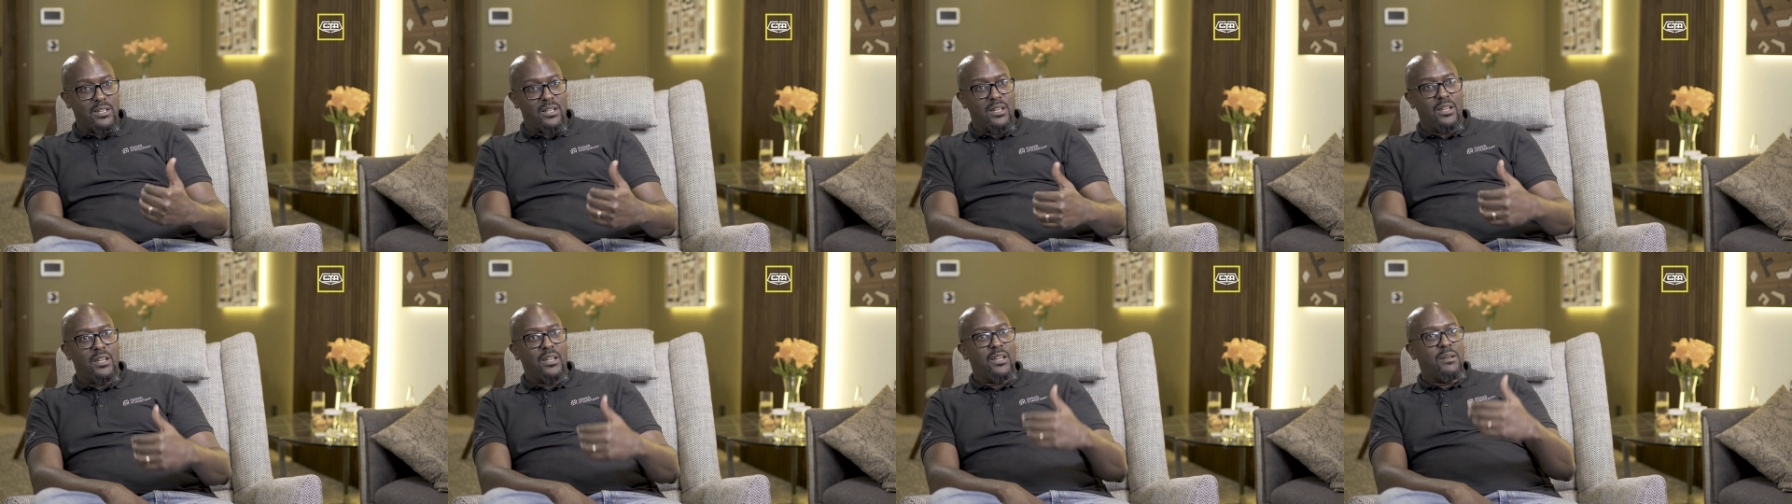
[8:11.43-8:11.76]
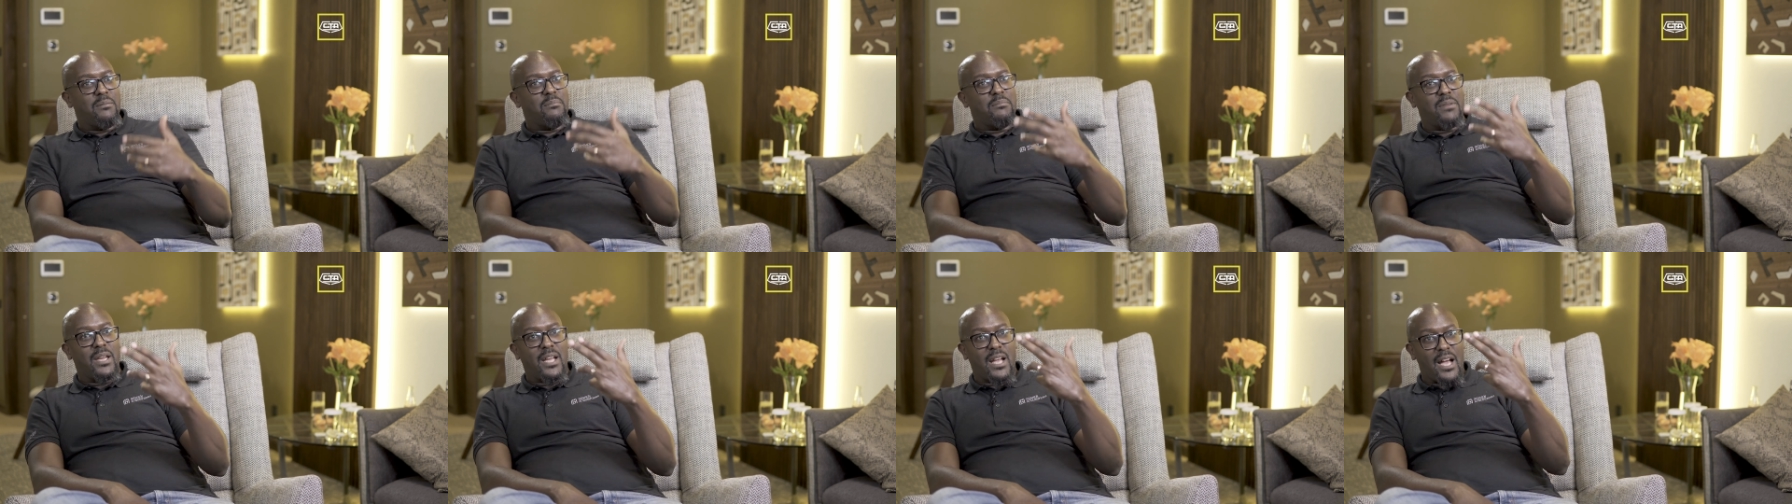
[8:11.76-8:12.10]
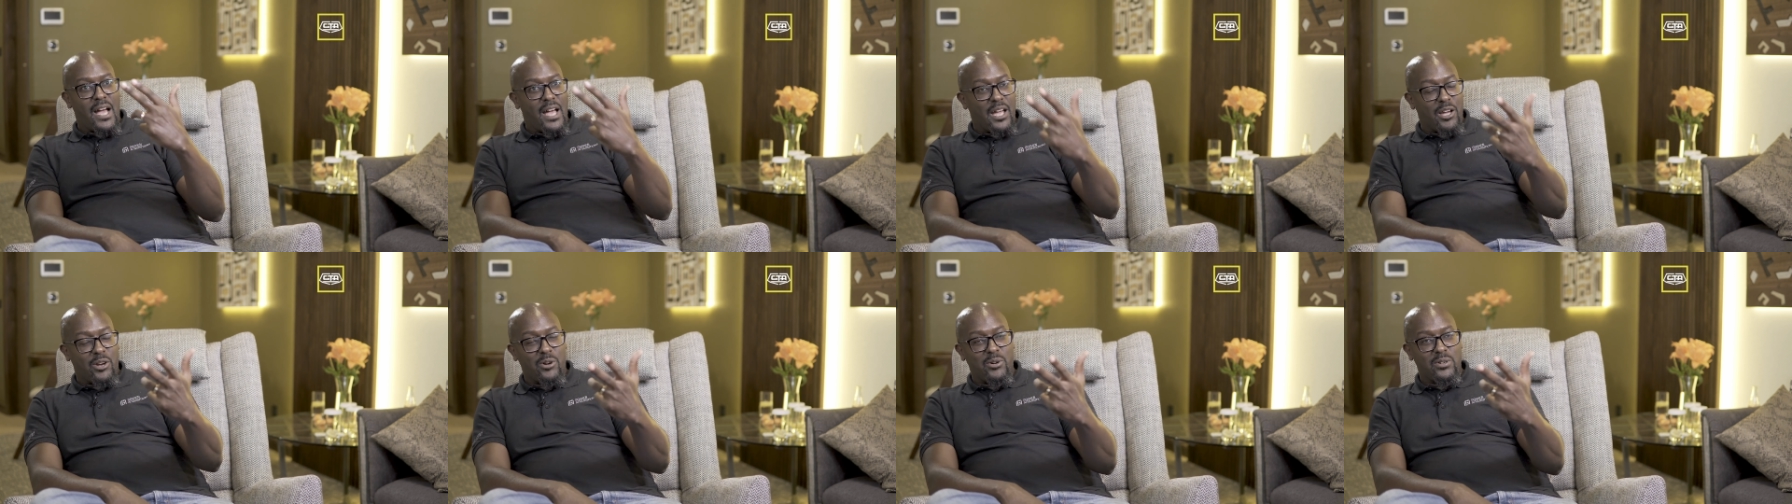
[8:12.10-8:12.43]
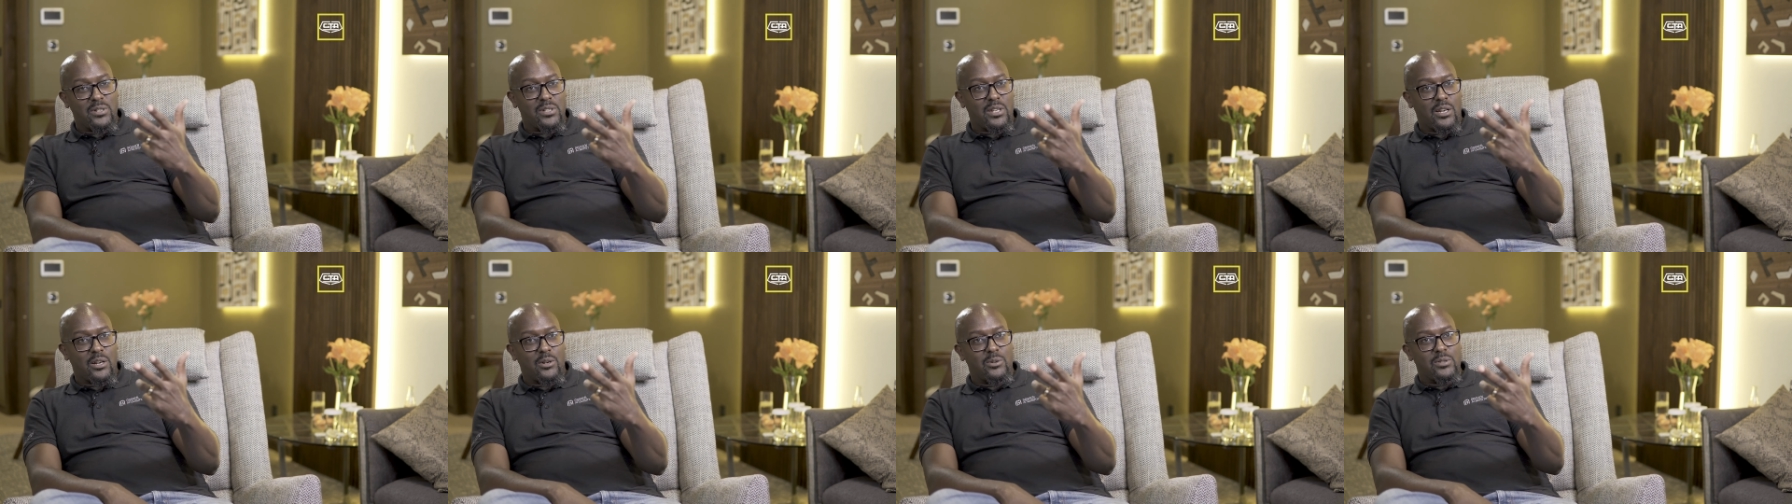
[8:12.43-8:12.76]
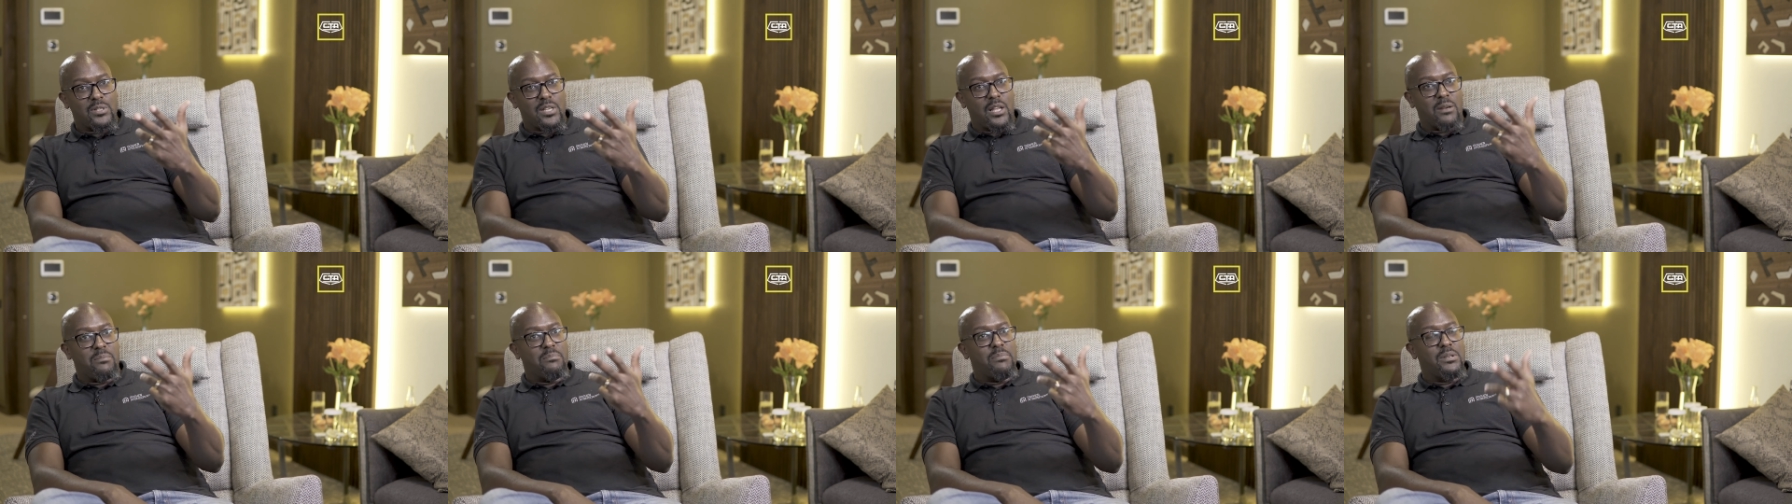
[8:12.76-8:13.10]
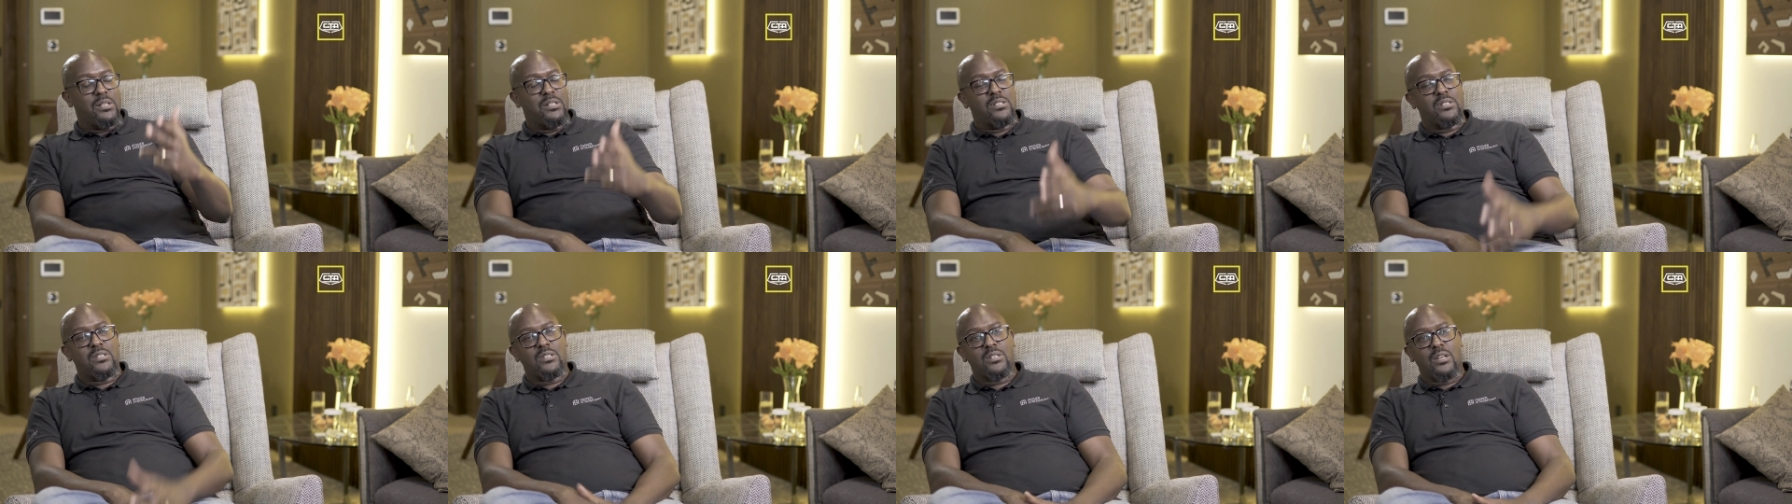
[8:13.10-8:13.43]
Mm-hmm. Make eye contact because that builds